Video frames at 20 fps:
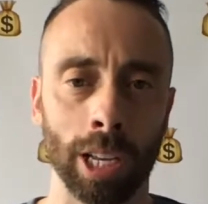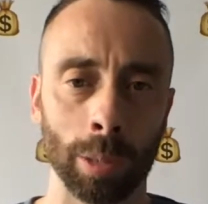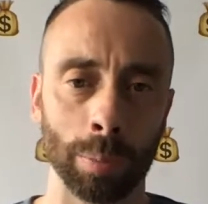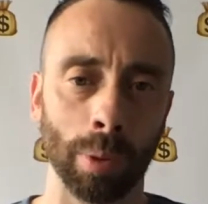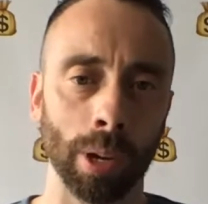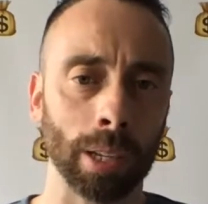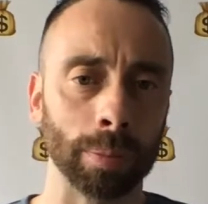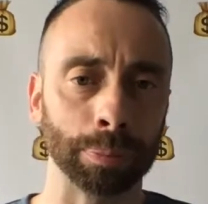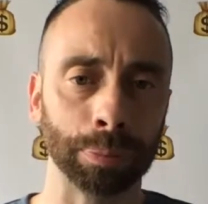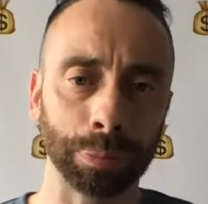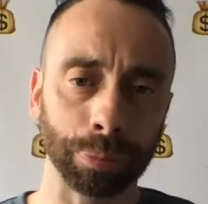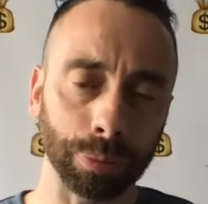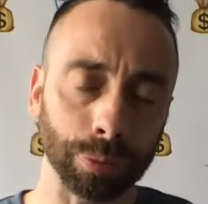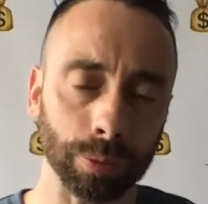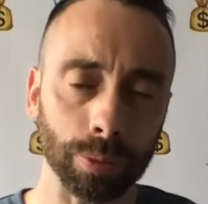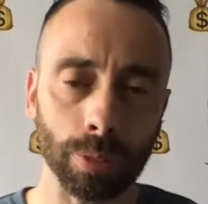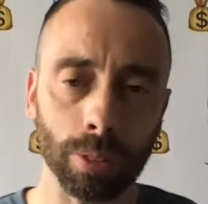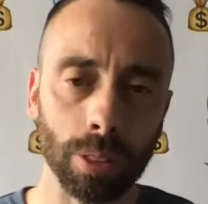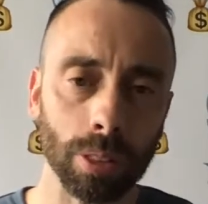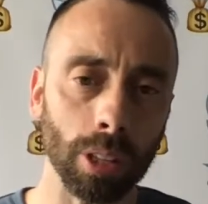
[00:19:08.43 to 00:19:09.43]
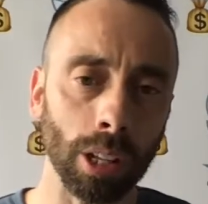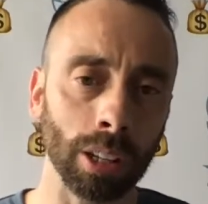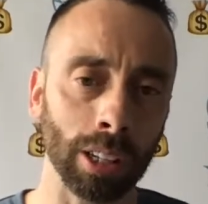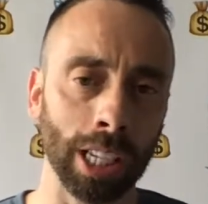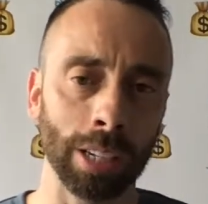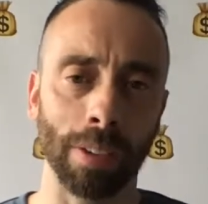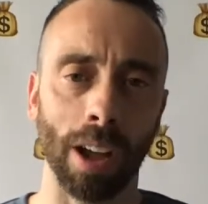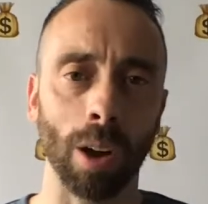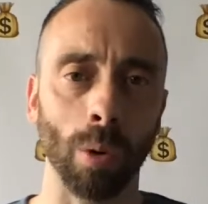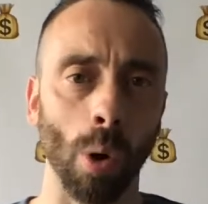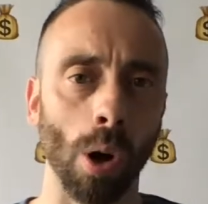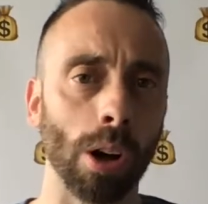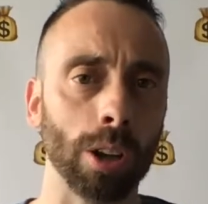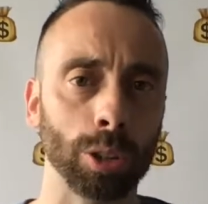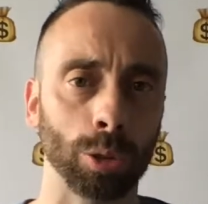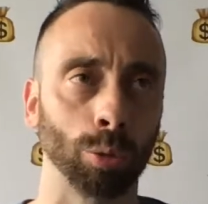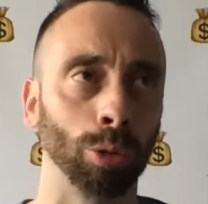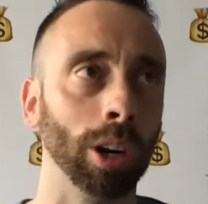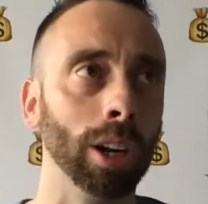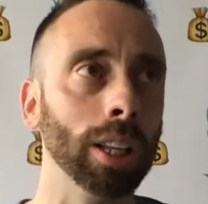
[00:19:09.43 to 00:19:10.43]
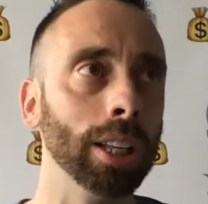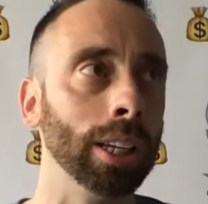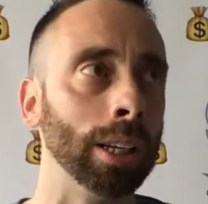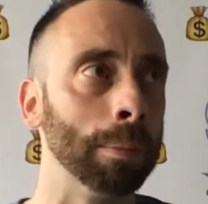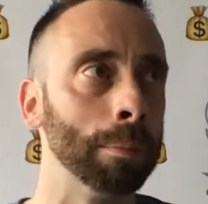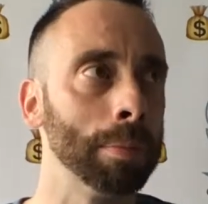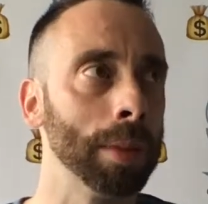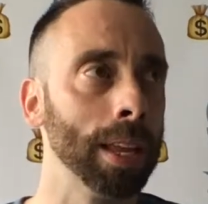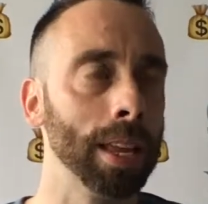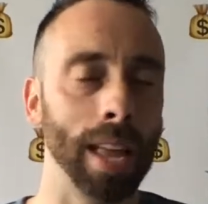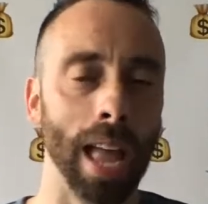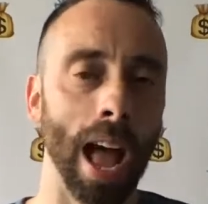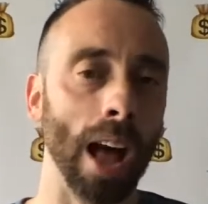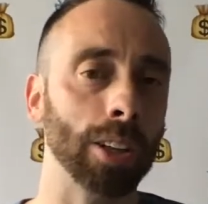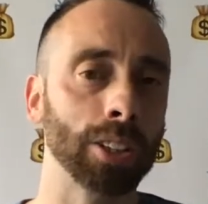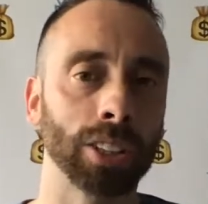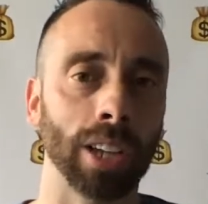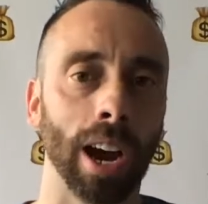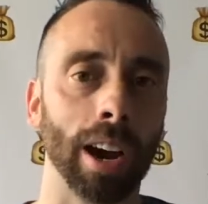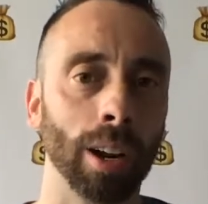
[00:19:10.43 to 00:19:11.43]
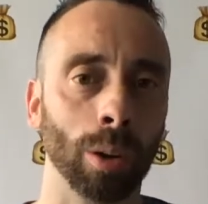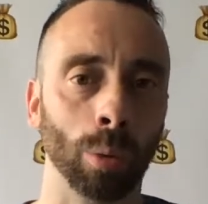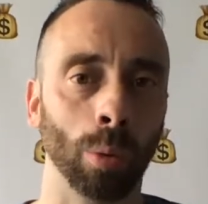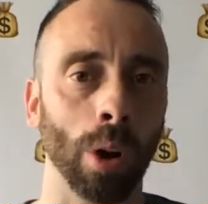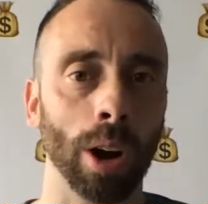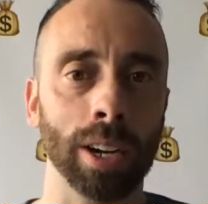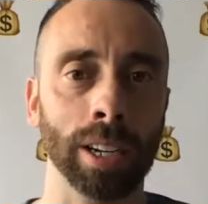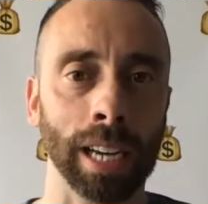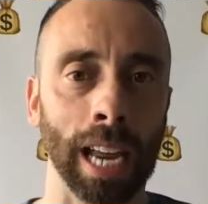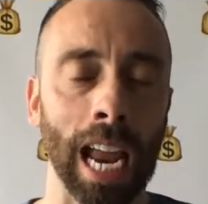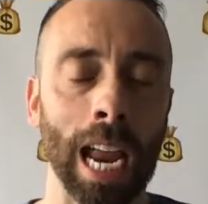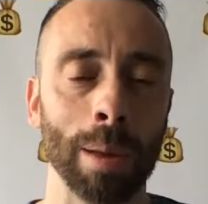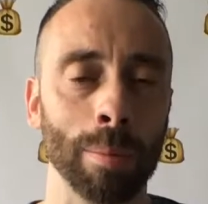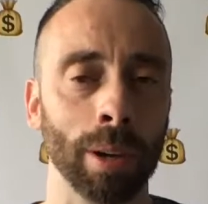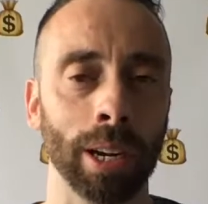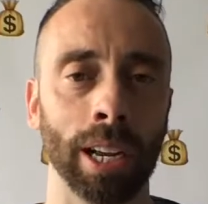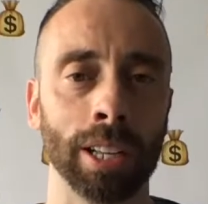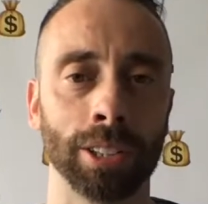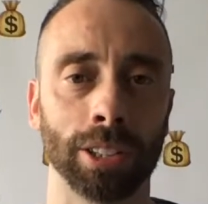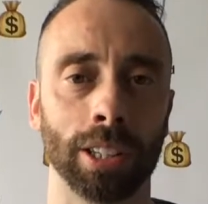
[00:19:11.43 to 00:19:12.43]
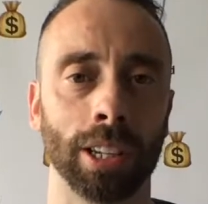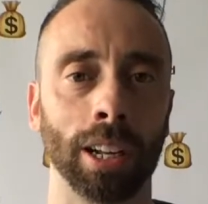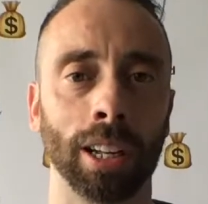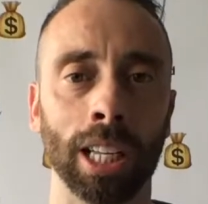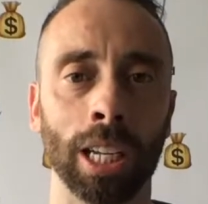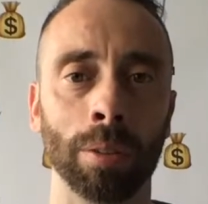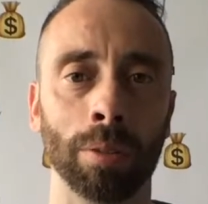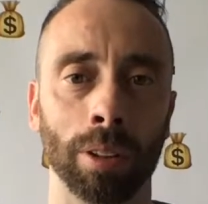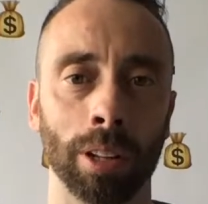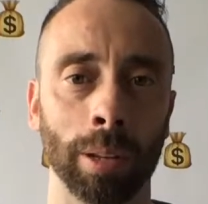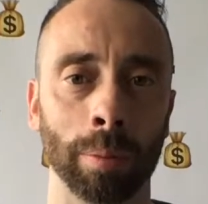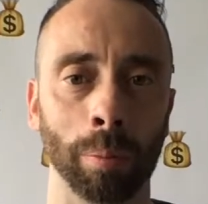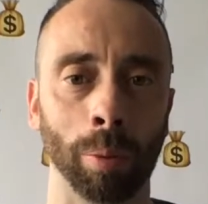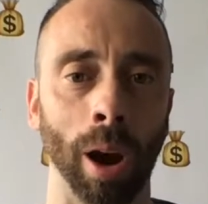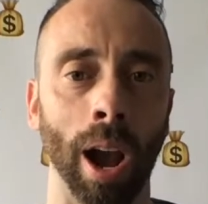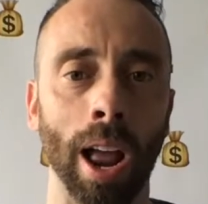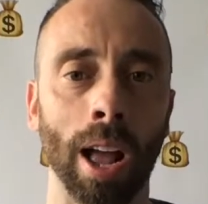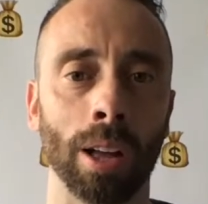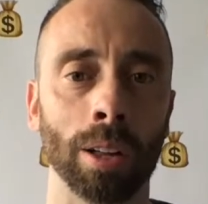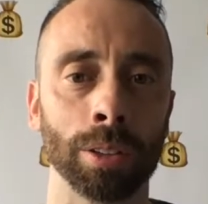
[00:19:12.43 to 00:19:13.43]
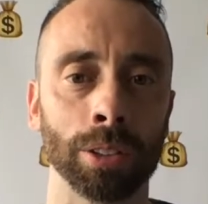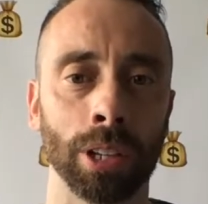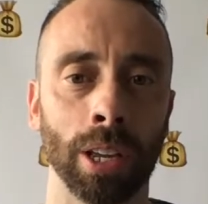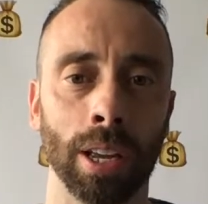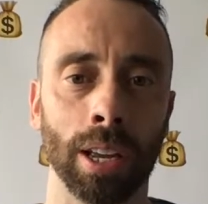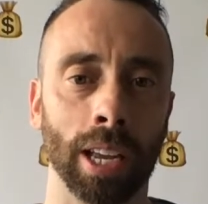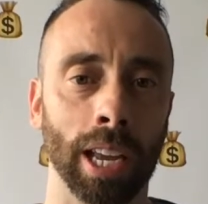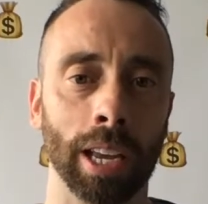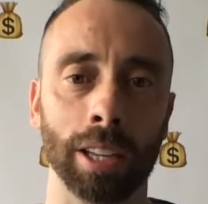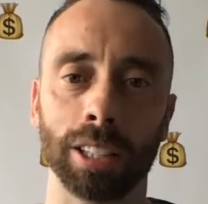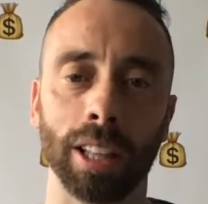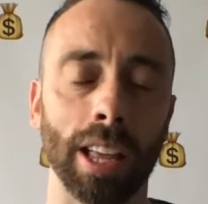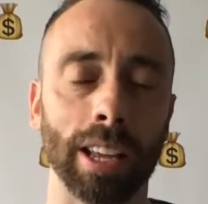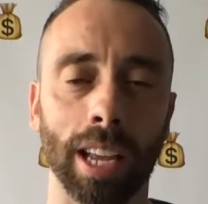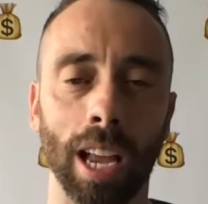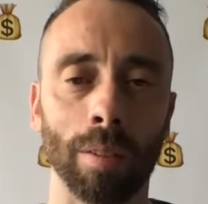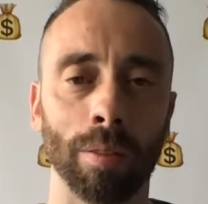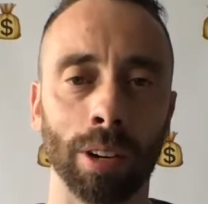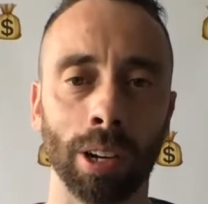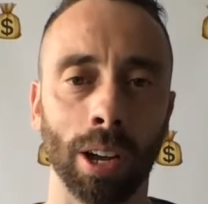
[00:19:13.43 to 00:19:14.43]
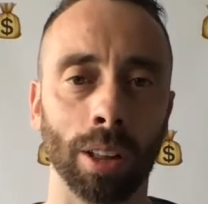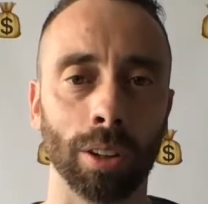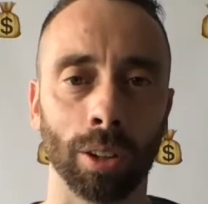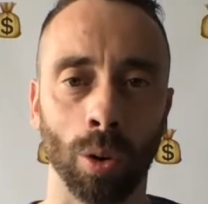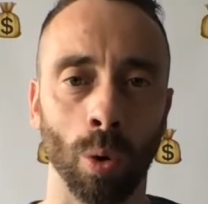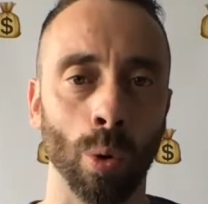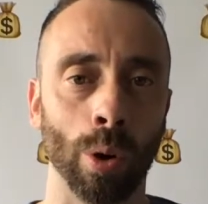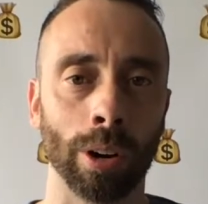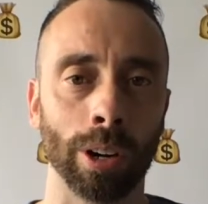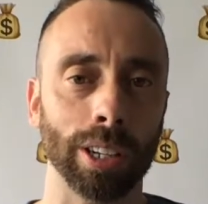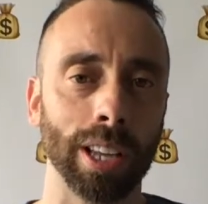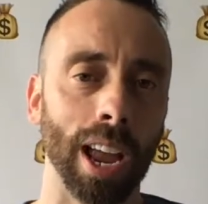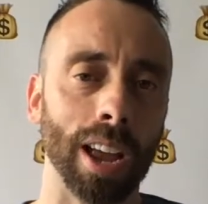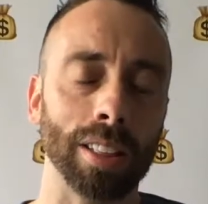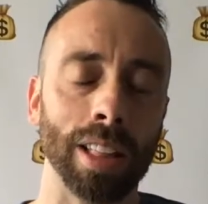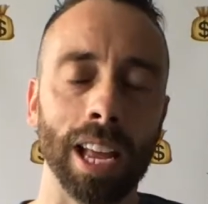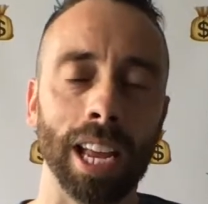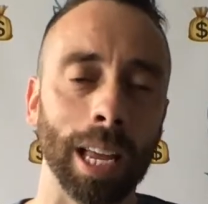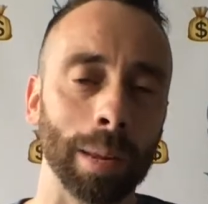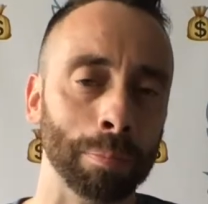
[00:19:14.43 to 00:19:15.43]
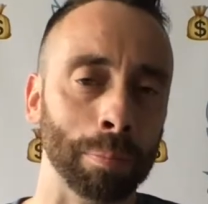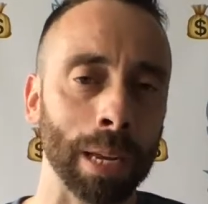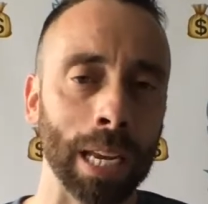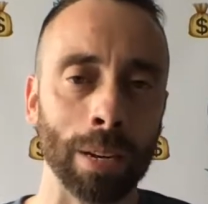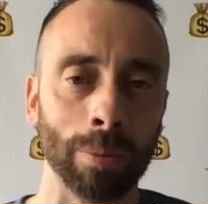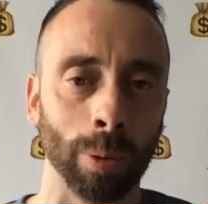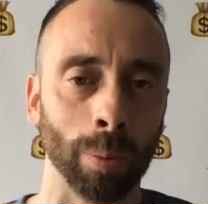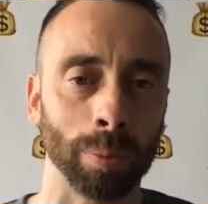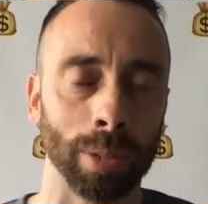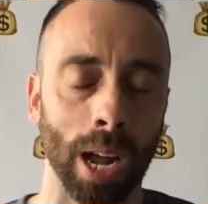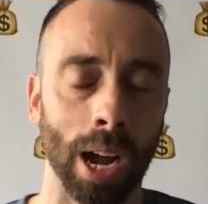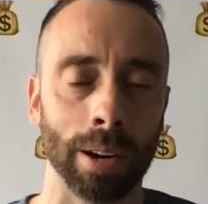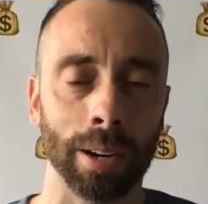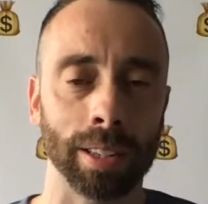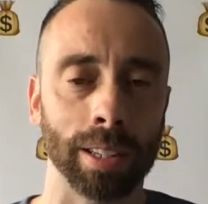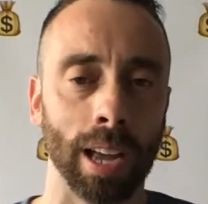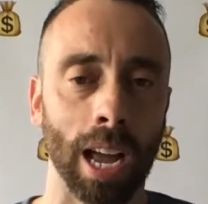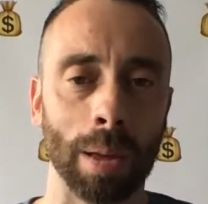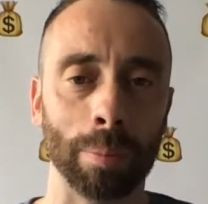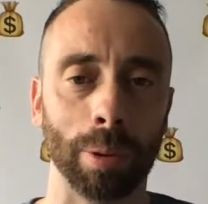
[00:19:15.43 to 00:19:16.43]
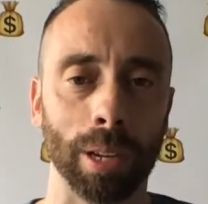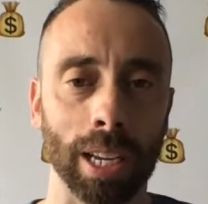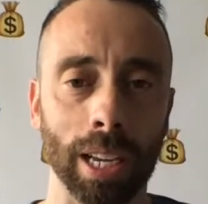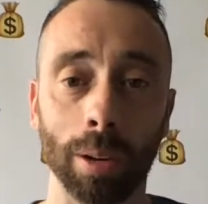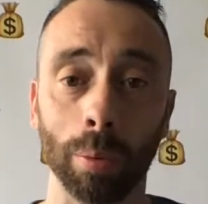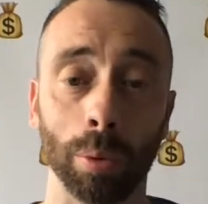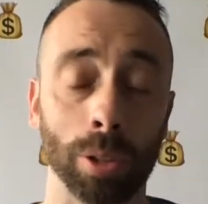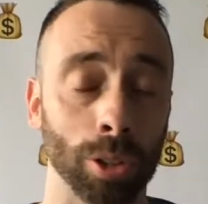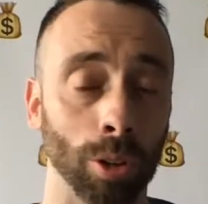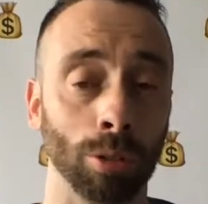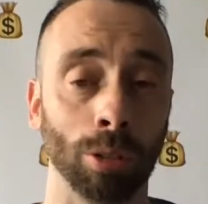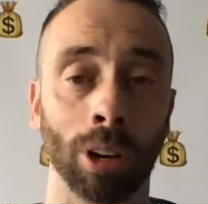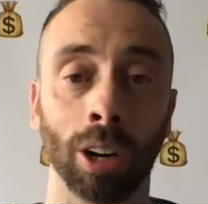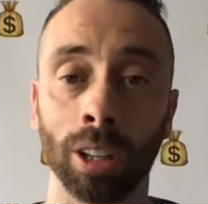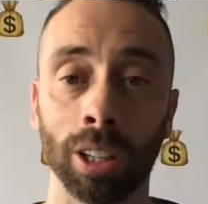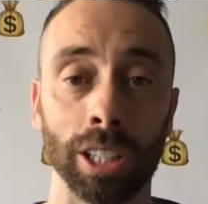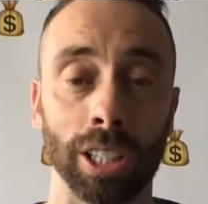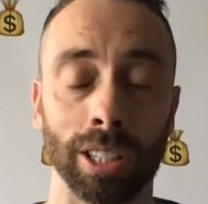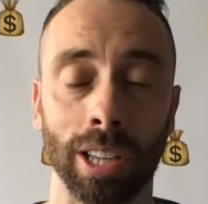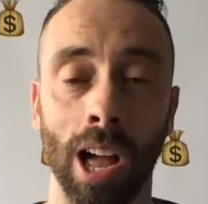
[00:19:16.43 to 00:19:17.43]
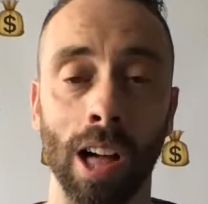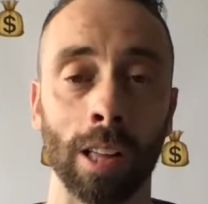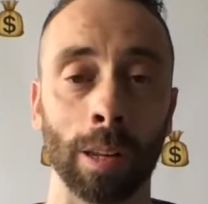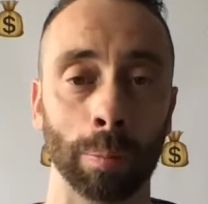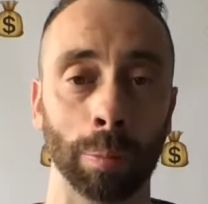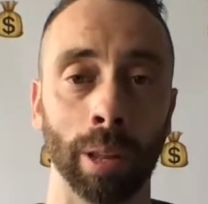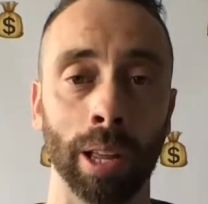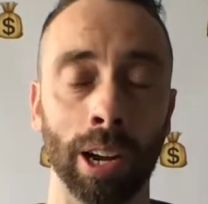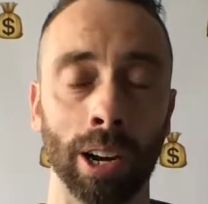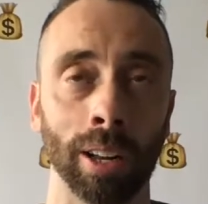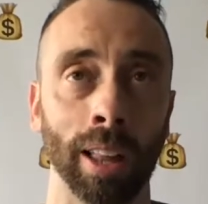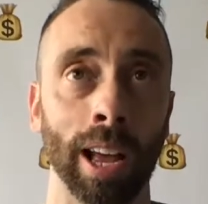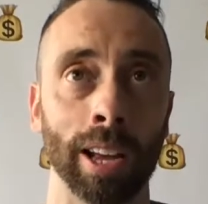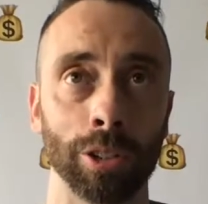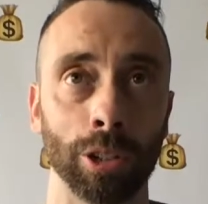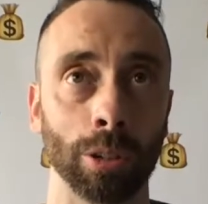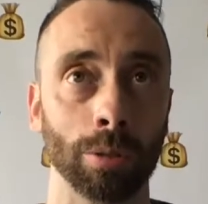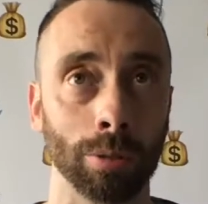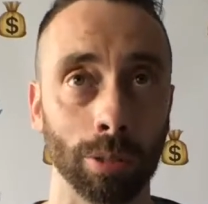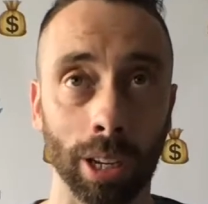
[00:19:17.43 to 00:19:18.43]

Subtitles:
But Levi Wallace, really outside of one game against the Cleveland Browns, he's like every other corner. Yeah, they get beat from time to time, but he was a really solid player last year.